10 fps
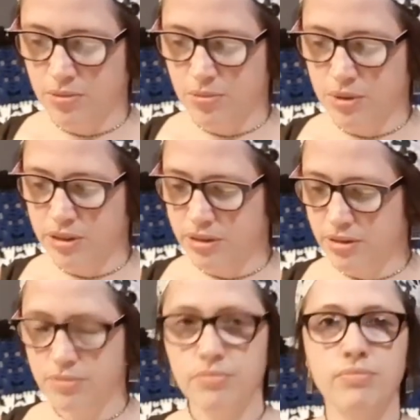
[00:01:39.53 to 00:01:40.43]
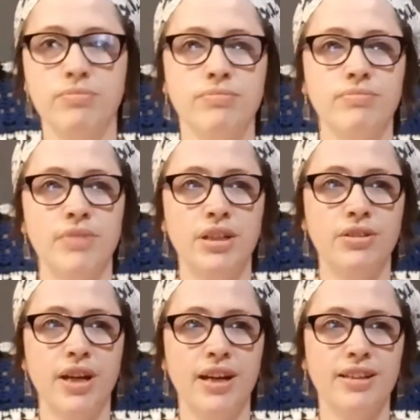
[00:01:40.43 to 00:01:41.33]
well, I
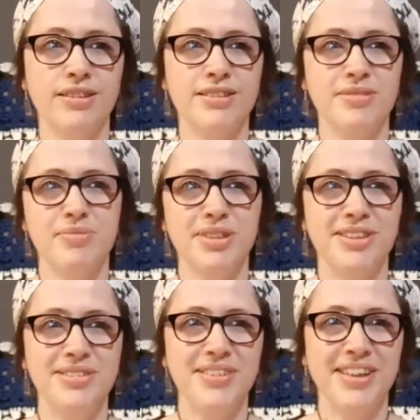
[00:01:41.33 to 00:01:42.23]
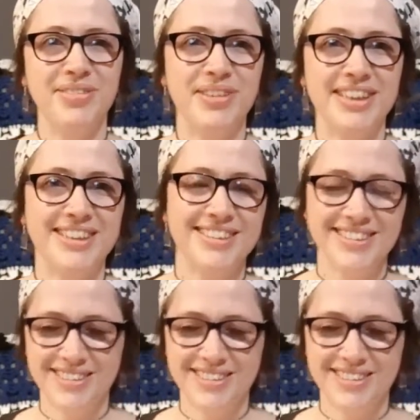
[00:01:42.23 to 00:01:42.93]
don't care, because I'm going to do it anyway.